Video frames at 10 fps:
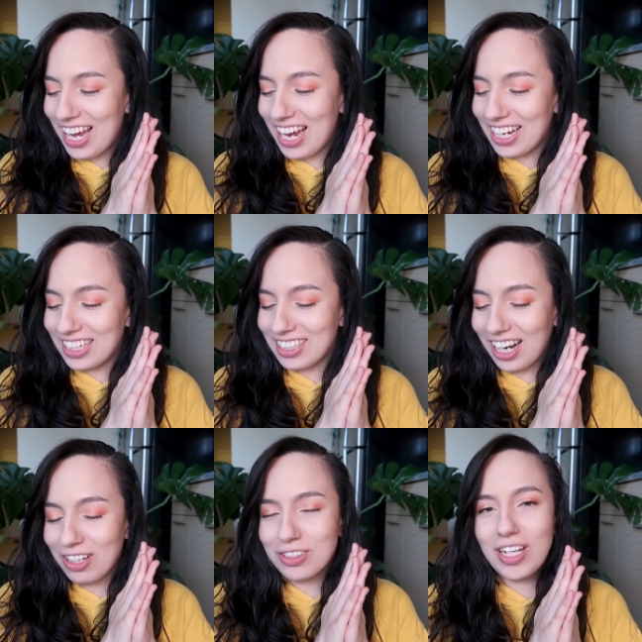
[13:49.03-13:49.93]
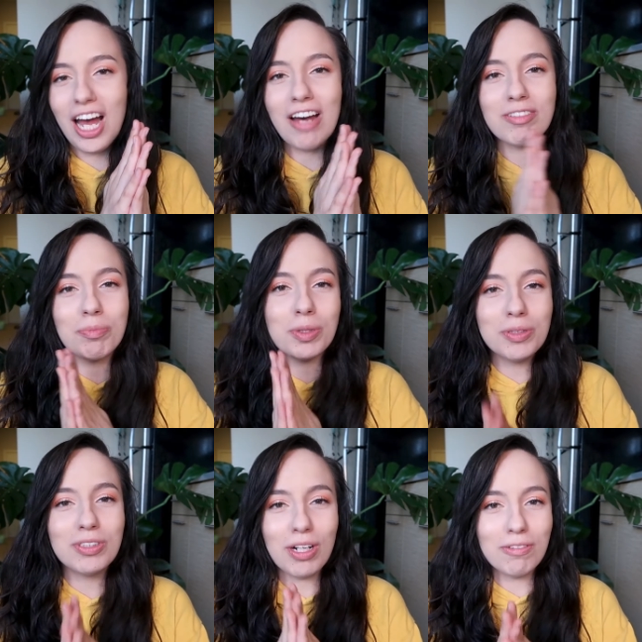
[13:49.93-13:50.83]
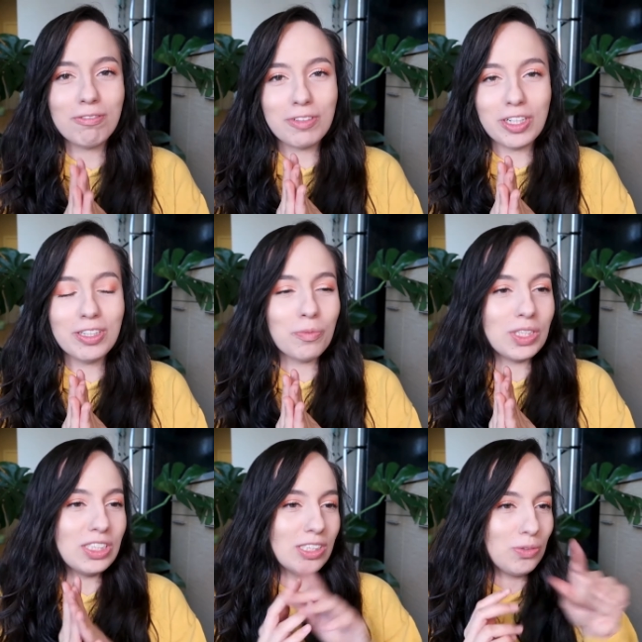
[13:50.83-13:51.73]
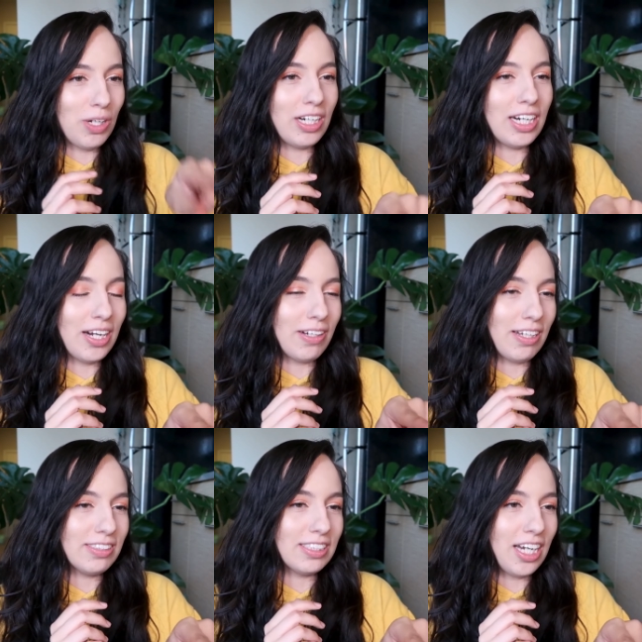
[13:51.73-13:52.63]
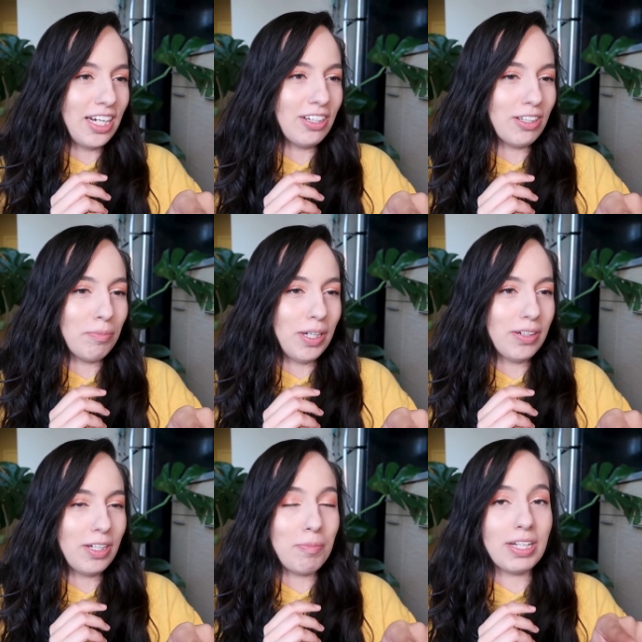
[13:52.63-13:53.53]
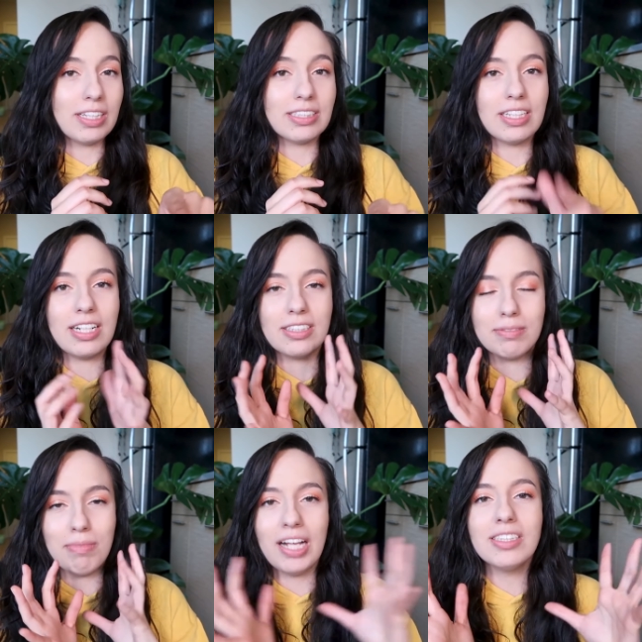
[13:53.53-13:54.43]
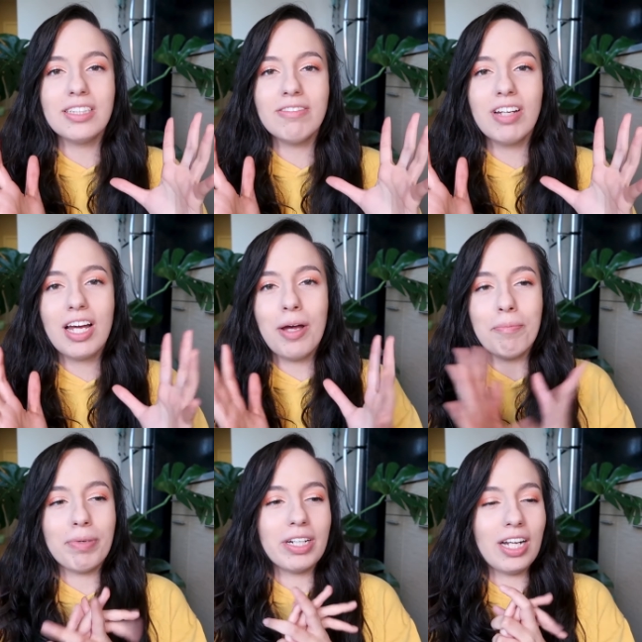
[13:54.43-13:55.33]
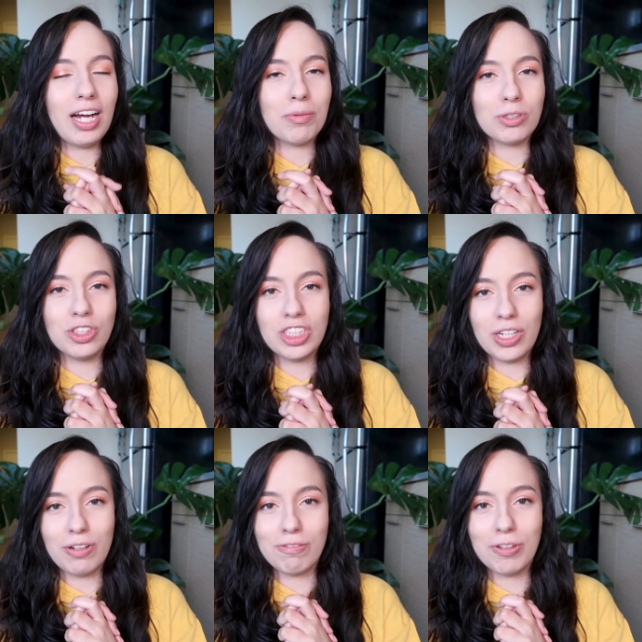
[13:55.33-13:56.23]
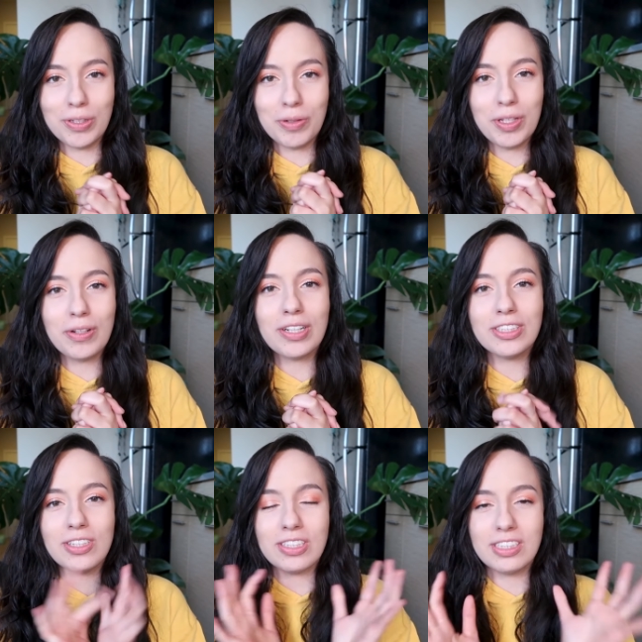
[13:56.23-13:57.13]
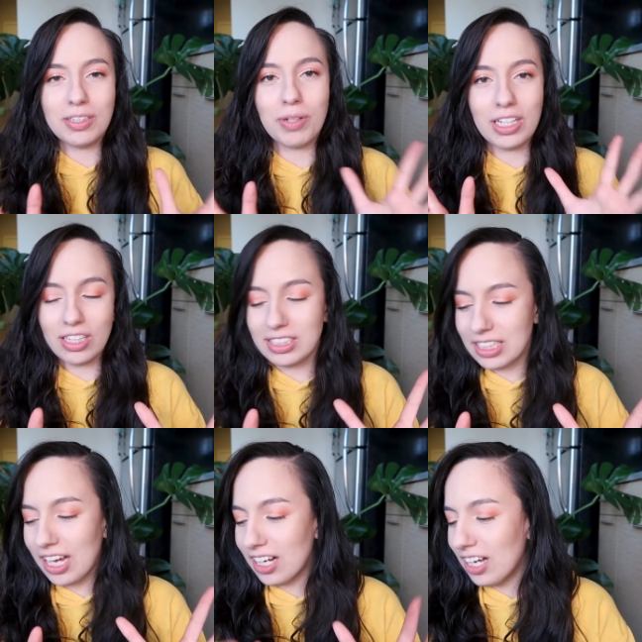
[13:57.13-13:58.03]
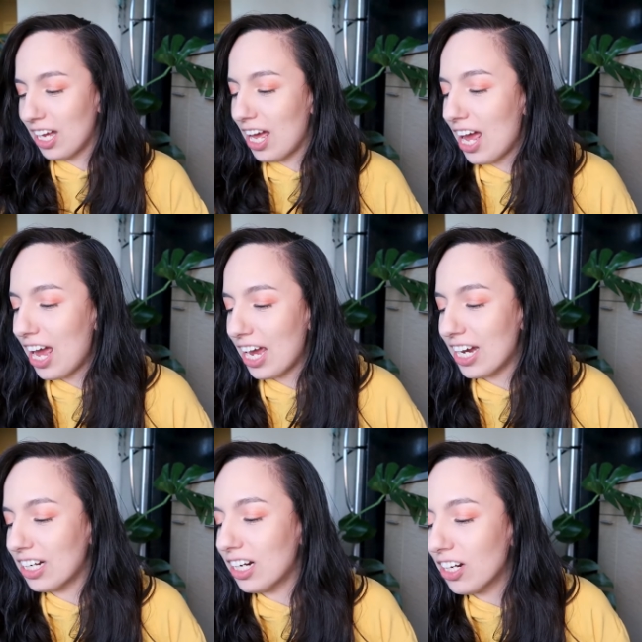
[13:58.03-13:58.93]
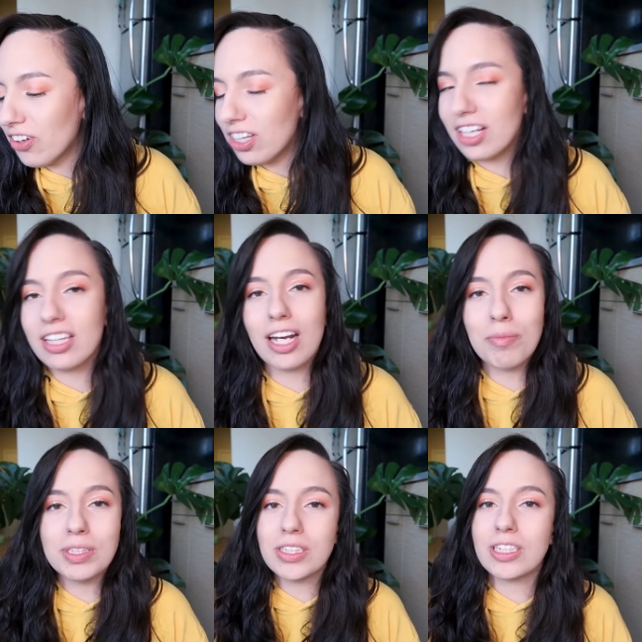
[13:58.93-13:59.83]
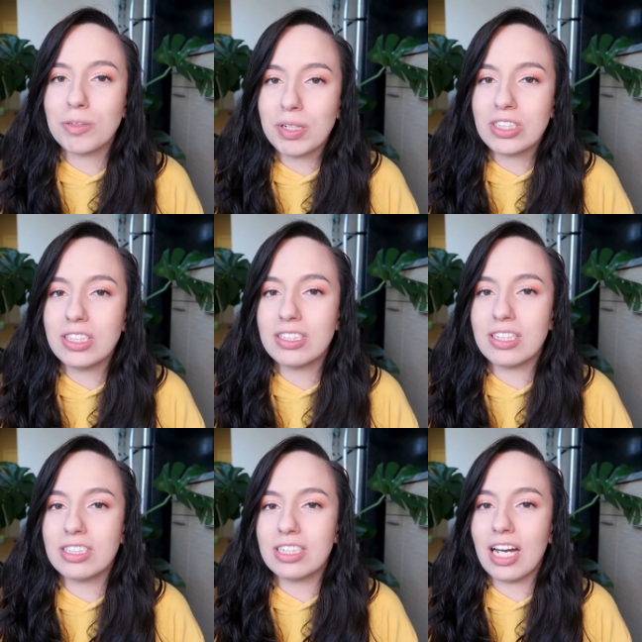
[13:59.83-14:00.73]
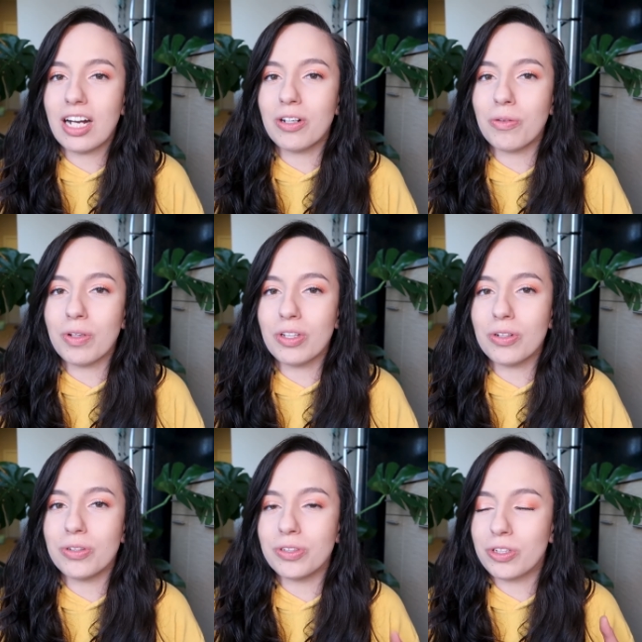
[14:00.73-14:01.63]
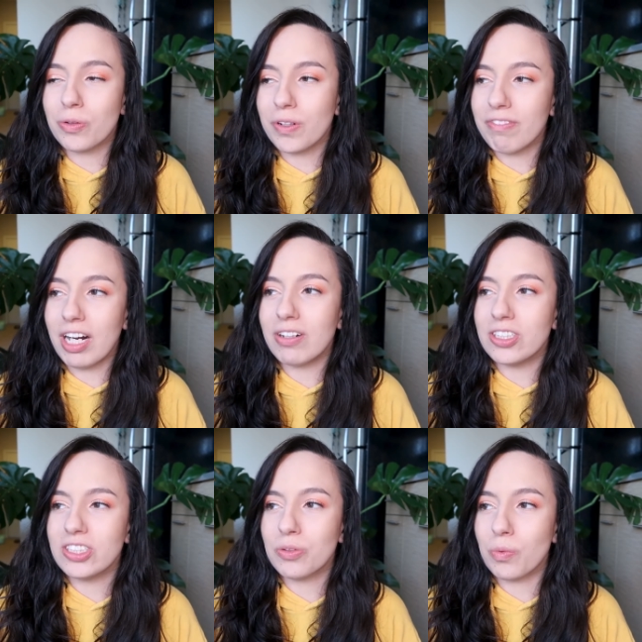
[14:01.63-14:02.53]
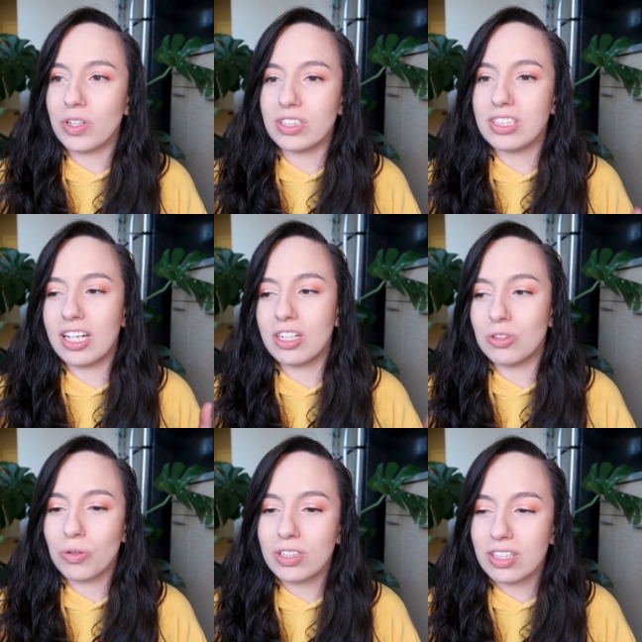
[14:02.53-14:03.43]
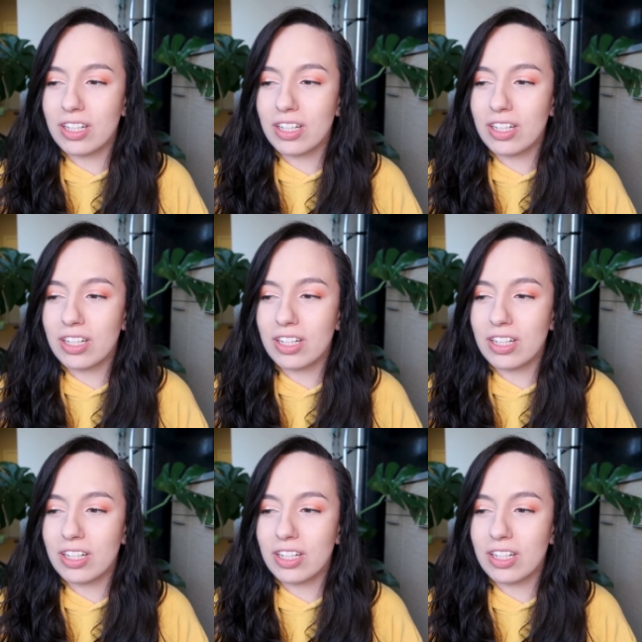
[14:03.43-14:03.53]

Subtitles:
And I also have a blue star fern, which is right now outside on the balcony because it is massive, but I will share a photo with you all so you can see what it looks like. And another thing that I've been doing, especially since now with the whole coronavirus, we're staying indoors